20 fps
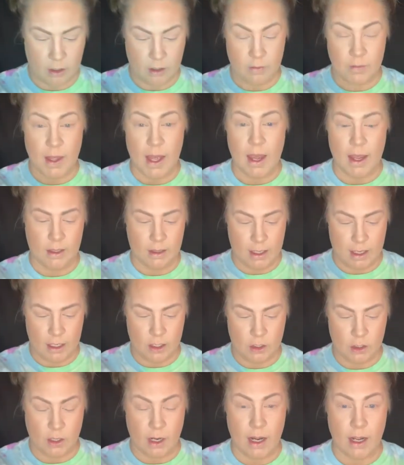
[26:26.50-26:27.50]
of that, let it
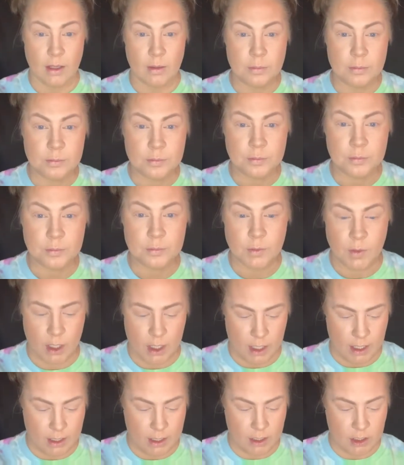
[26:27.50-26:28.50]
dry,
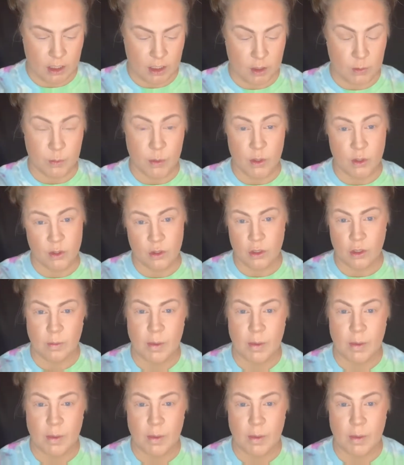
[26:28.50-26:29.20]
and it just boosts your